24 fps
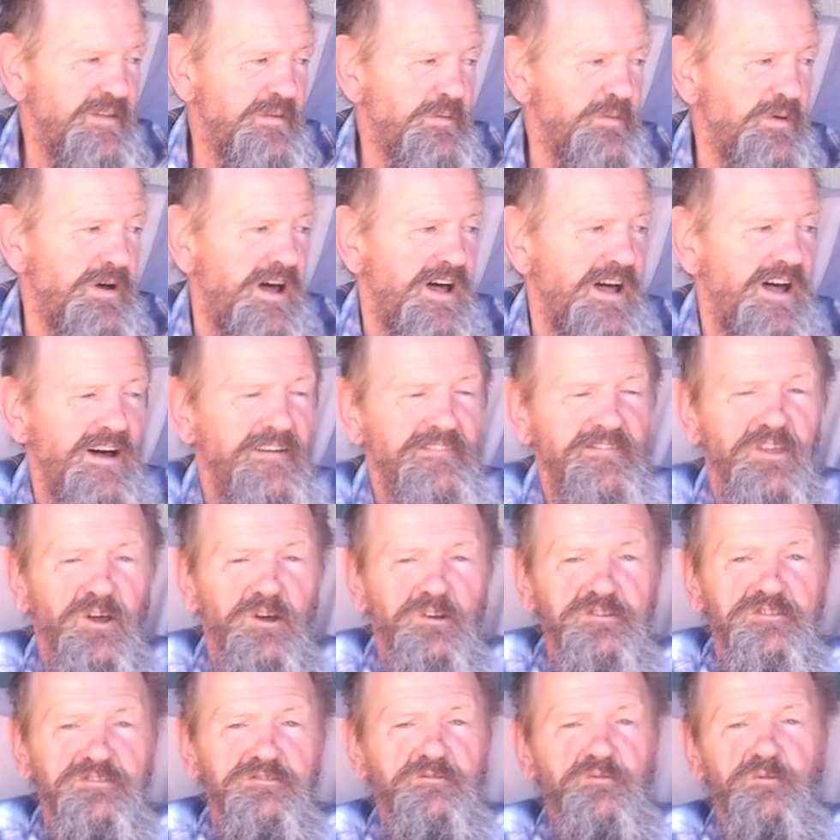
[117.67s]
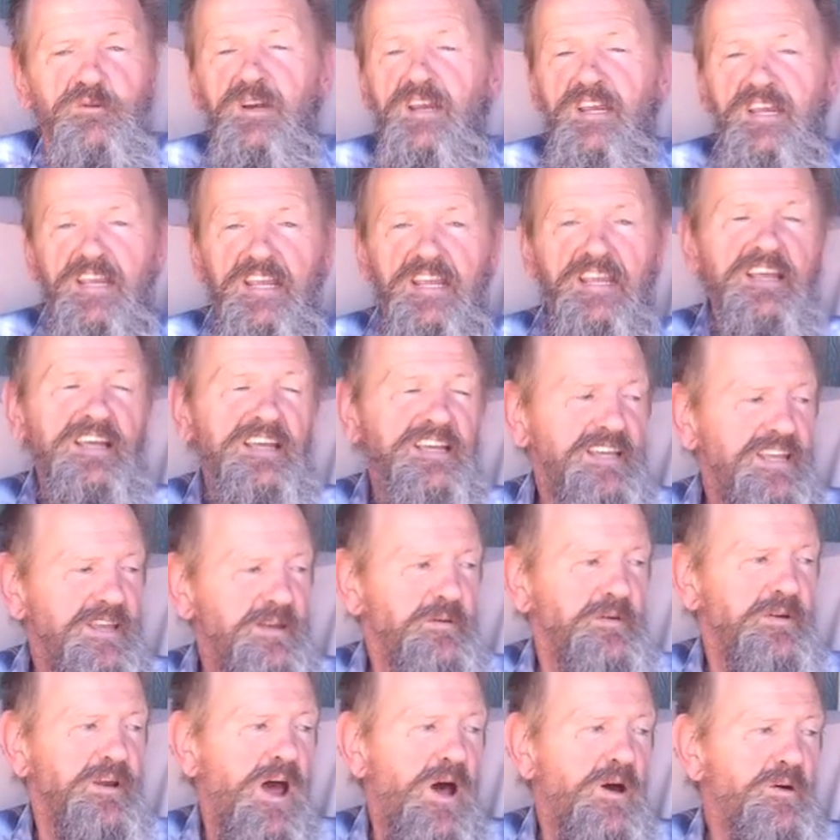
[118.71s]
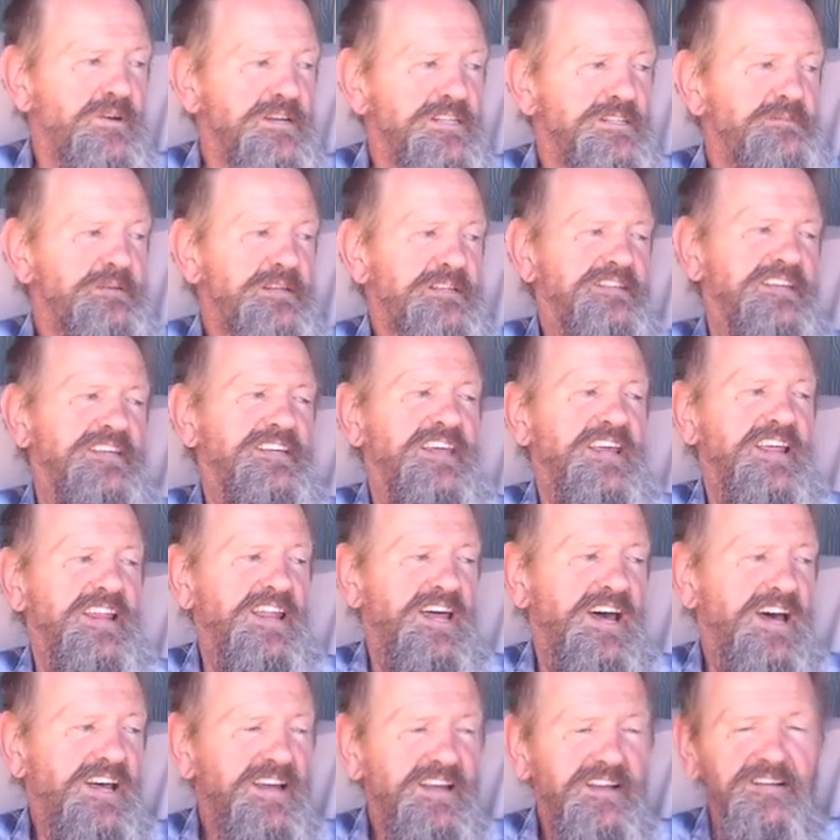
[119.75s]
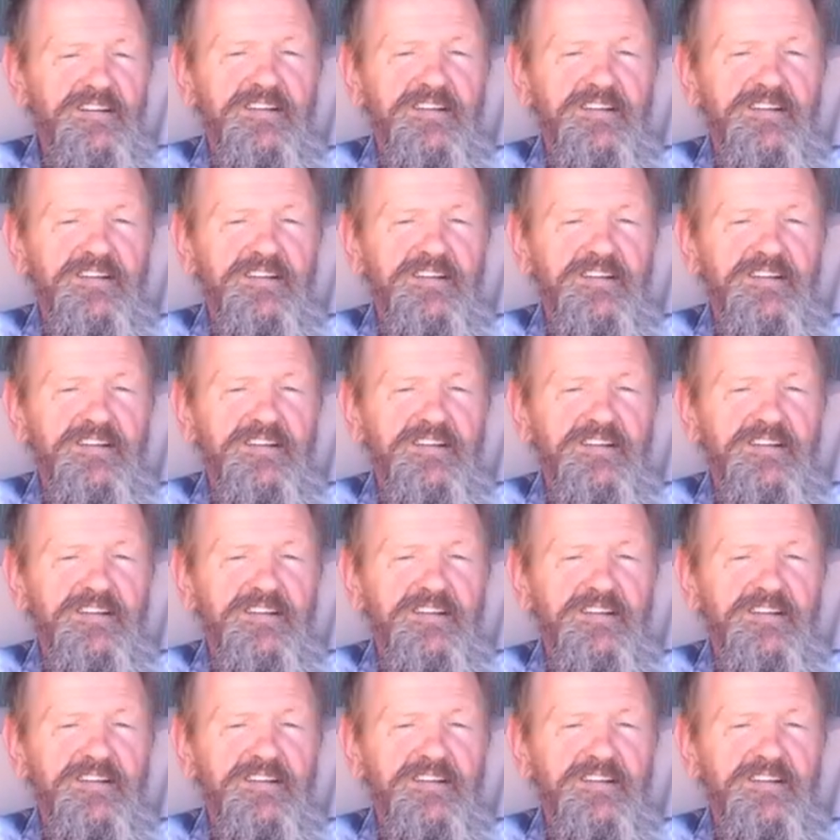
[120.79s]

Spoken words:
Well, of those three, it would always be tequila,